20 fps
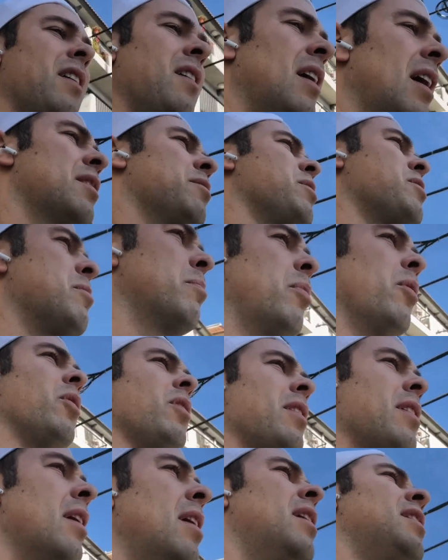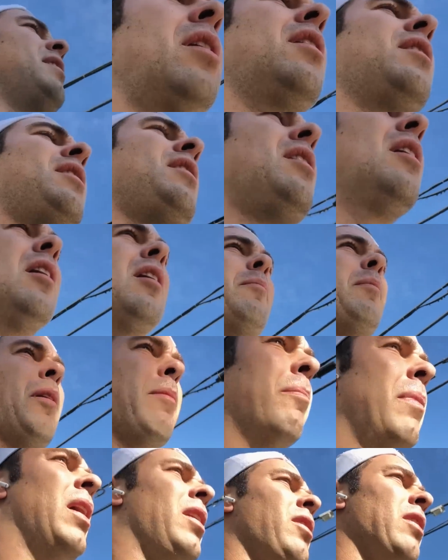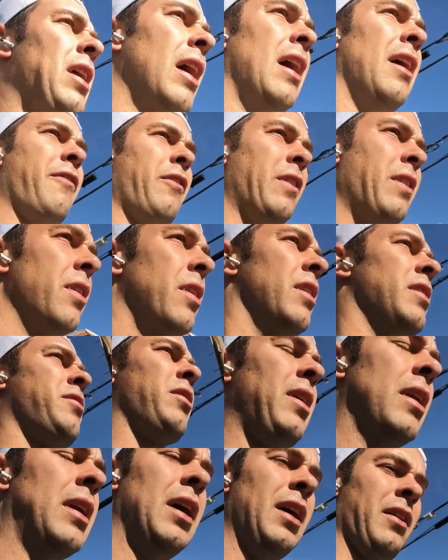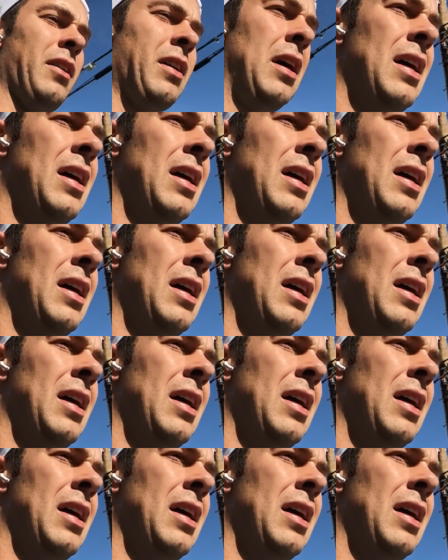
That's what's important. I'm about a mile and a half into this right now.